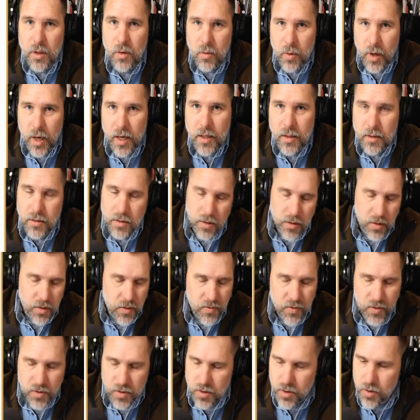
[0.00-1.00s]
Right? So those
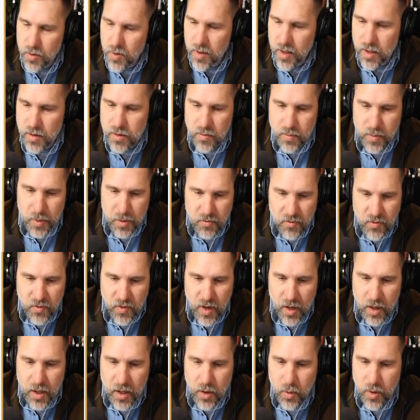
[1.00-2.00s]
first two things will be
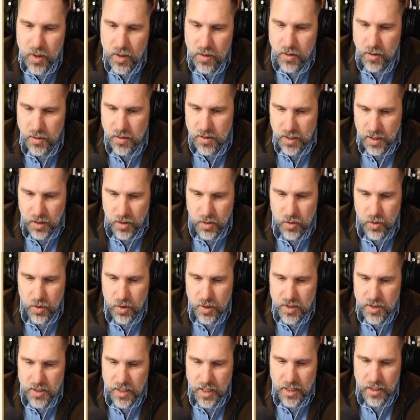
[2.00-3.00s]
very quick. They'll take
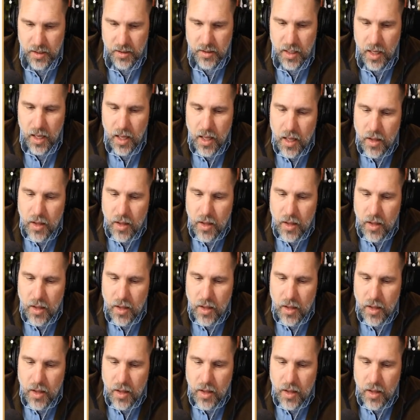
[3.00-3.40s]
30 seconds.